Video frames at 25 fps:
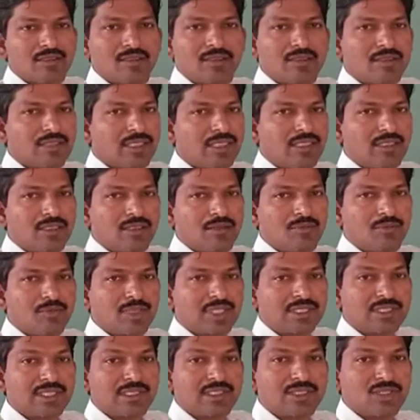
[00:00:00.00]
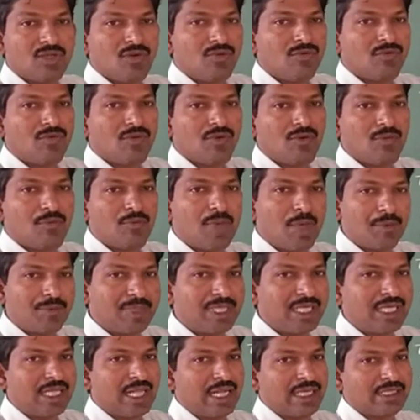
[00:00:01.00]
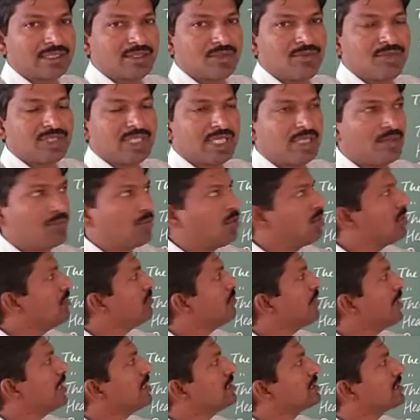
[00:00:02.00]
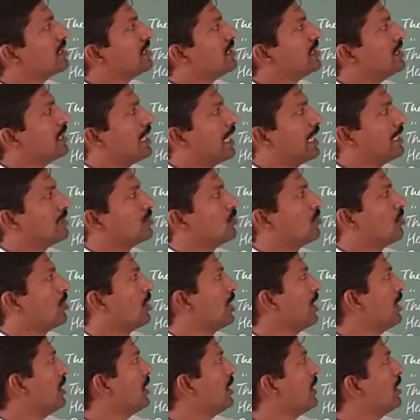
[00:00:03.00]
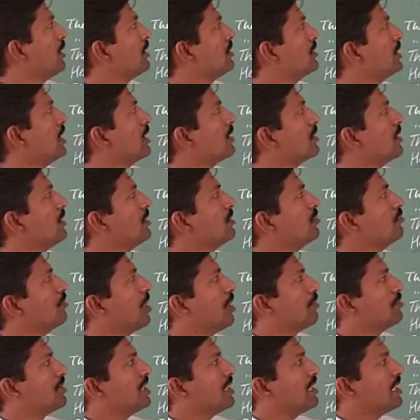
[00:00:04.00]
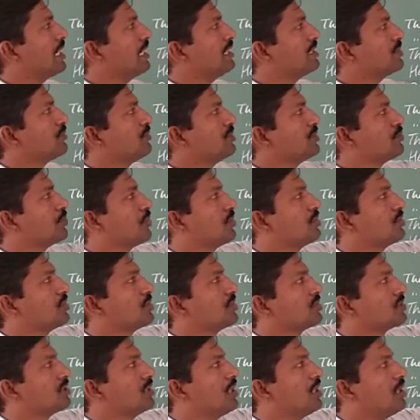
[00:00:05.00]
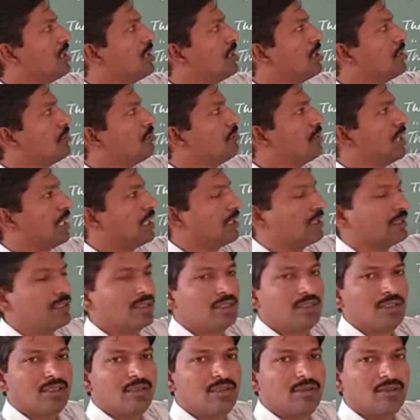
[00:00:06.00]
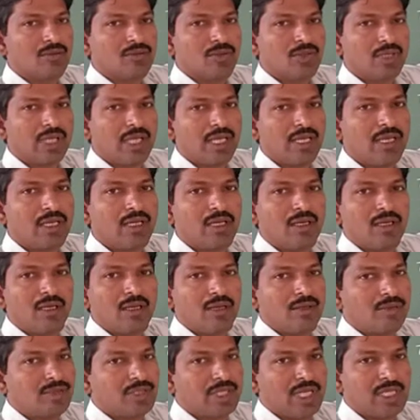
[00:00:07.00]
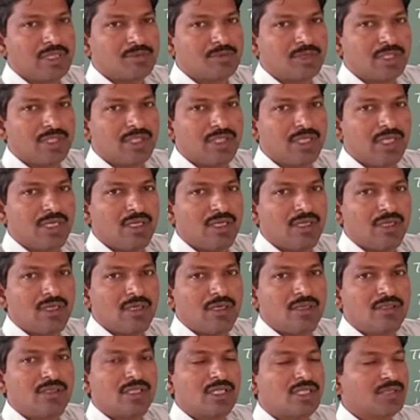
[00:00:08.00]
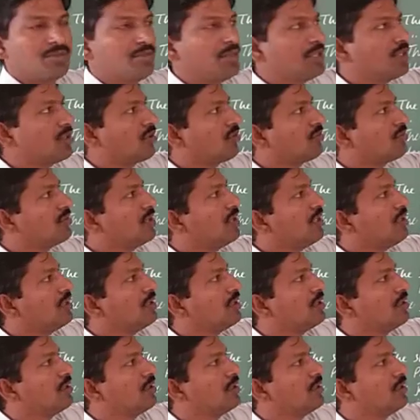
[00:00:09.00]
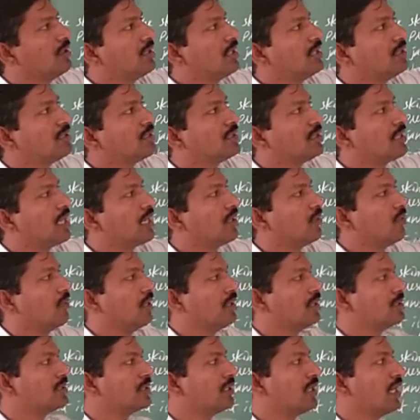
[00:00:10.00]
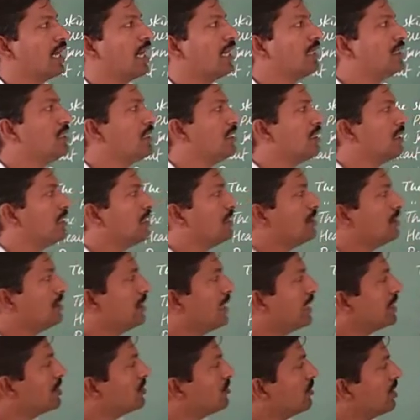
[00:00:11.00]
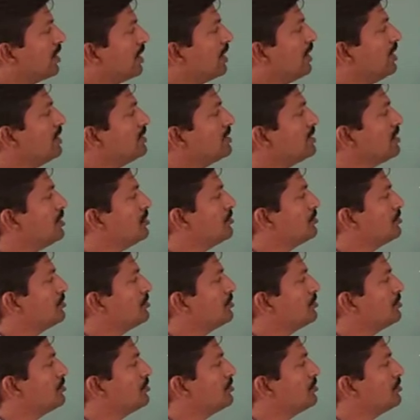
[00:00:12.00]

right, presence of mammary glands which are modified skin glands only, they are called mammary glands which produces the milk, okay, which helps in the nourishment of the young ones. And next one is